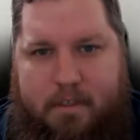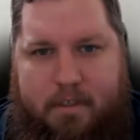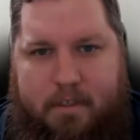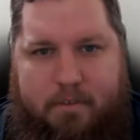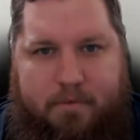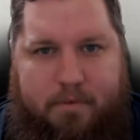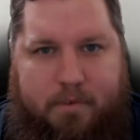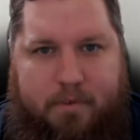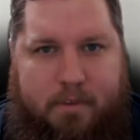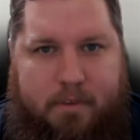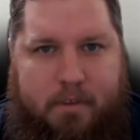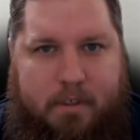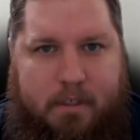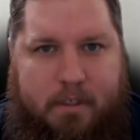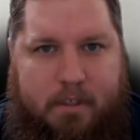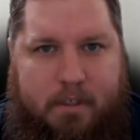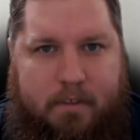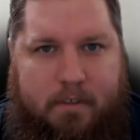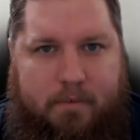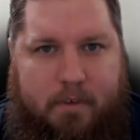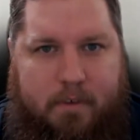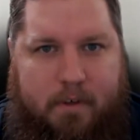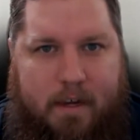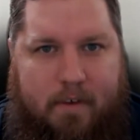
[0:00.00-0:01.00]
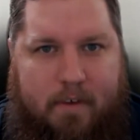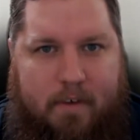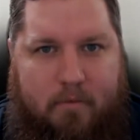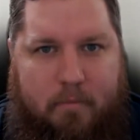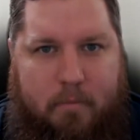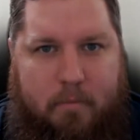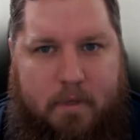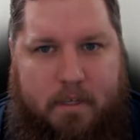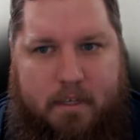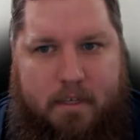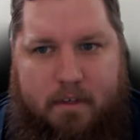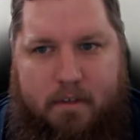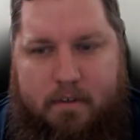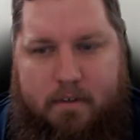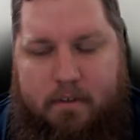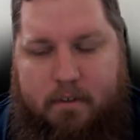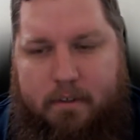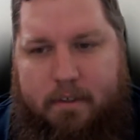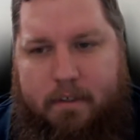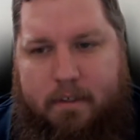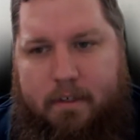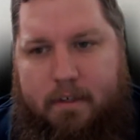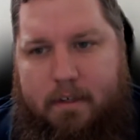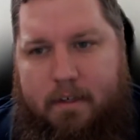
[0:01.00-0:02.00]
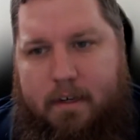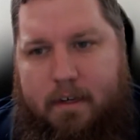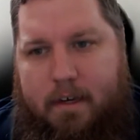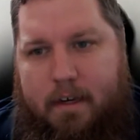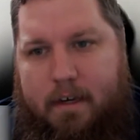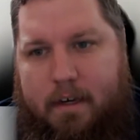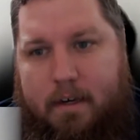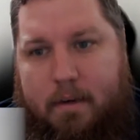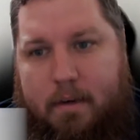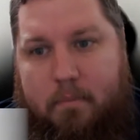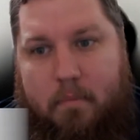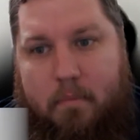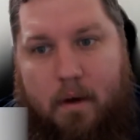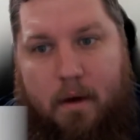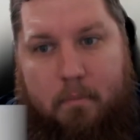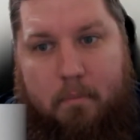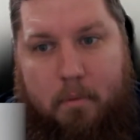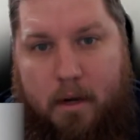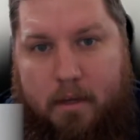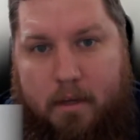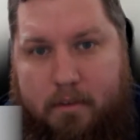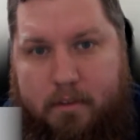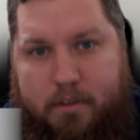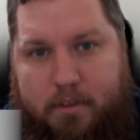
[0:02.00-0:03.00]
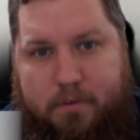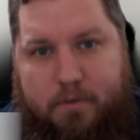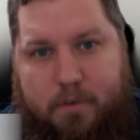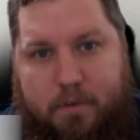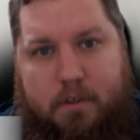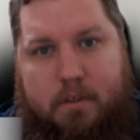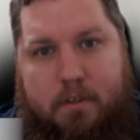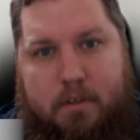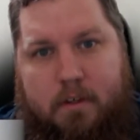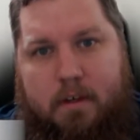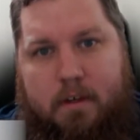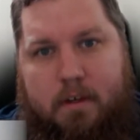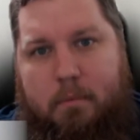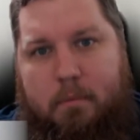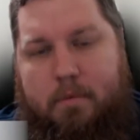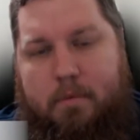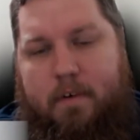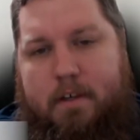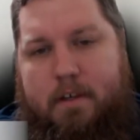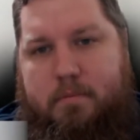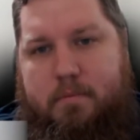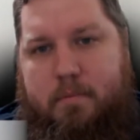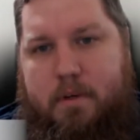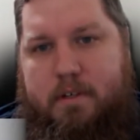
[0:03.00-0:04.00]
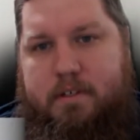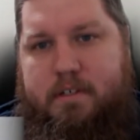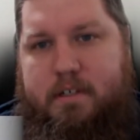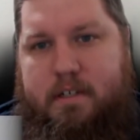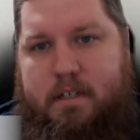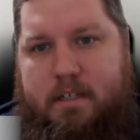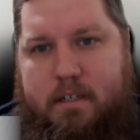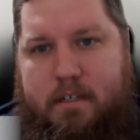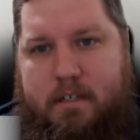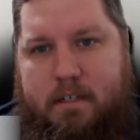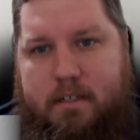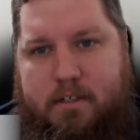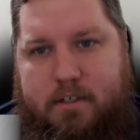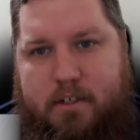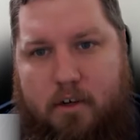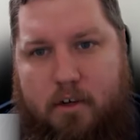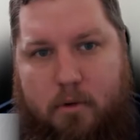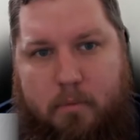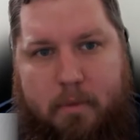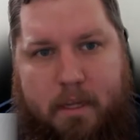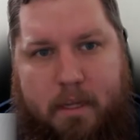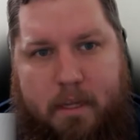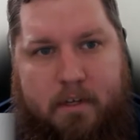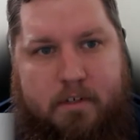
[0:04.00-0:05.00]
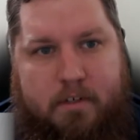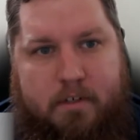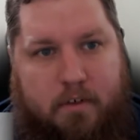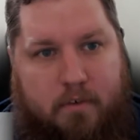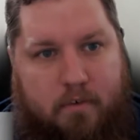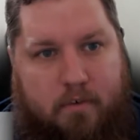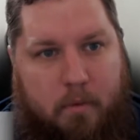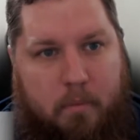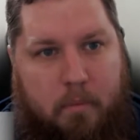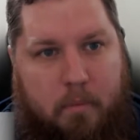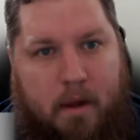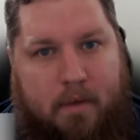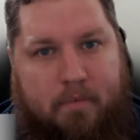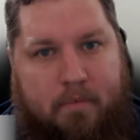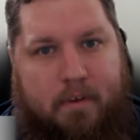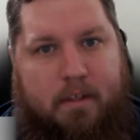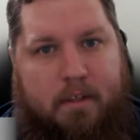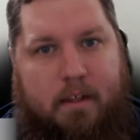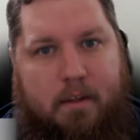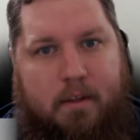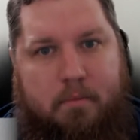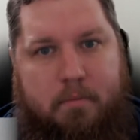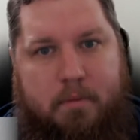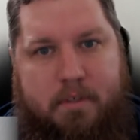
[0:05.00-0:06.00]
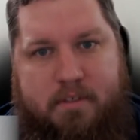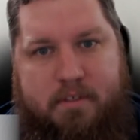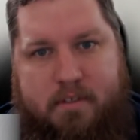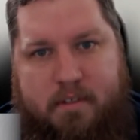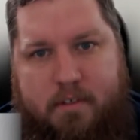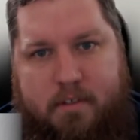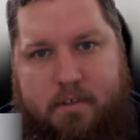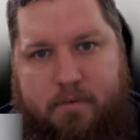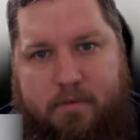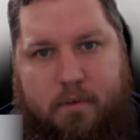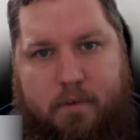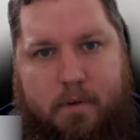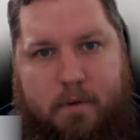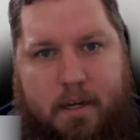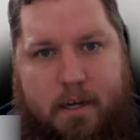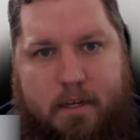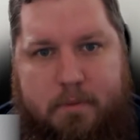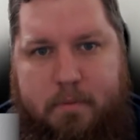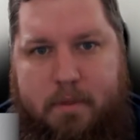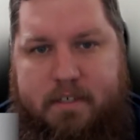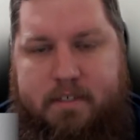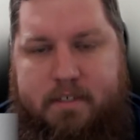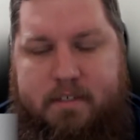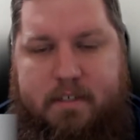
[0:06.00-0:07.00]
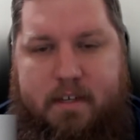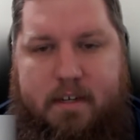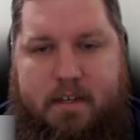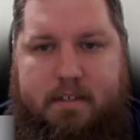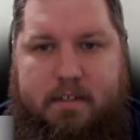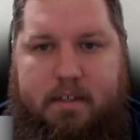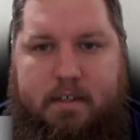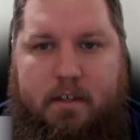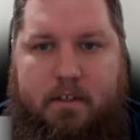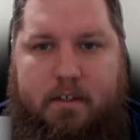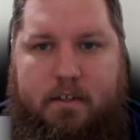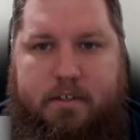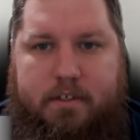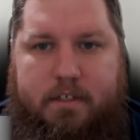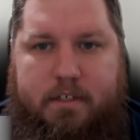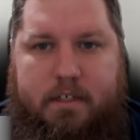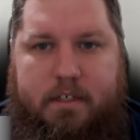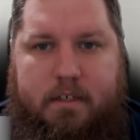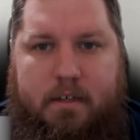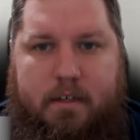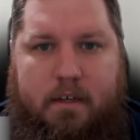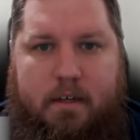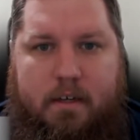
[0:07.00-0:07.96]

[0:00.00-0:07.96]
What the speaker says: Thanks for having me here. I'm Bryan Litchford. I'm the Vice President and General Manager of our private cloud business for Rackspace Technology.